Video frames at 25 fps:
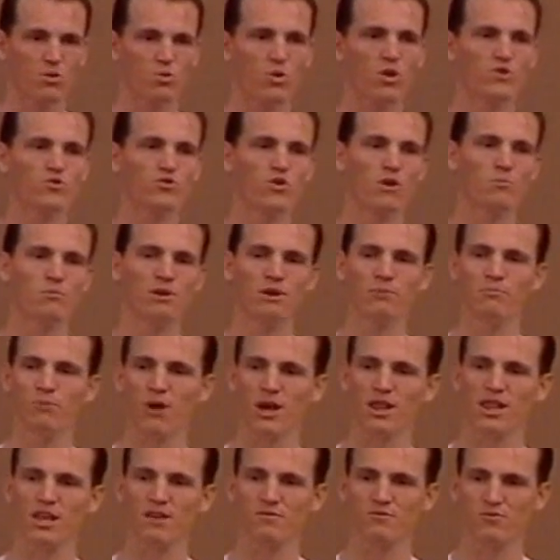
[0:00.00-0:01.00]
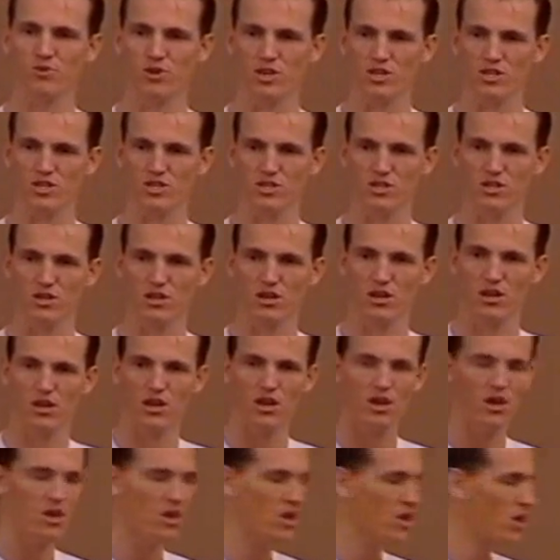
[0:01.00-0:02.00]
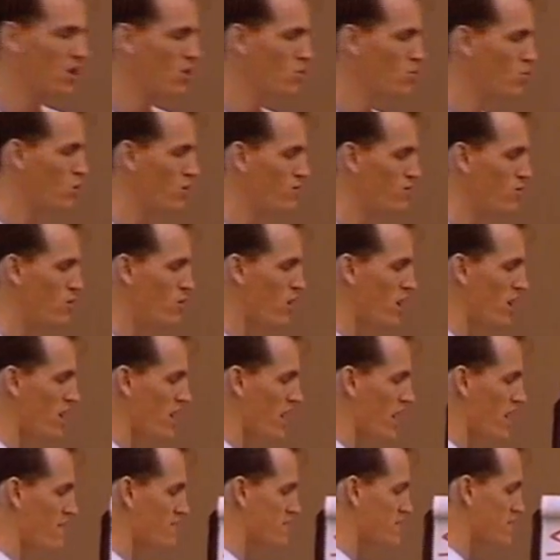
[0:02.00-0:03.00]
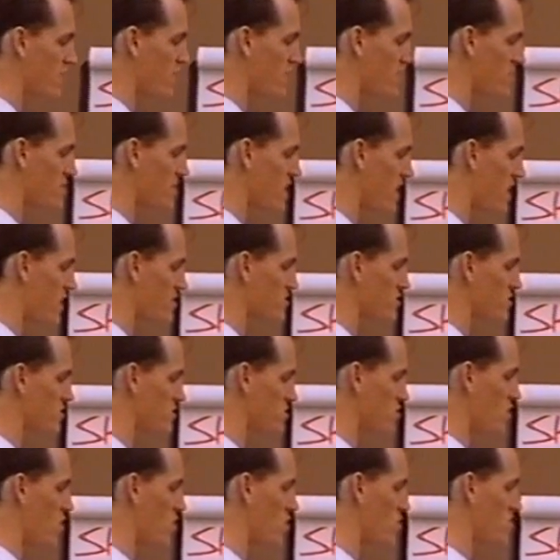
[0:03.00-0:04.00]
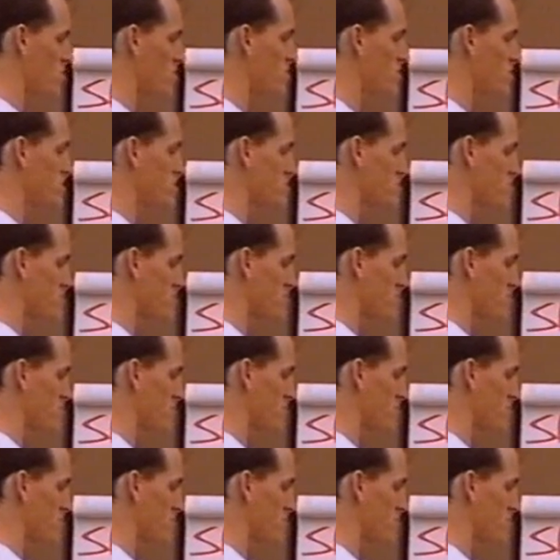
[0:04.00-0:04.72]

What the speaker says: What do I mean by leverage? Well, if you only have $10,000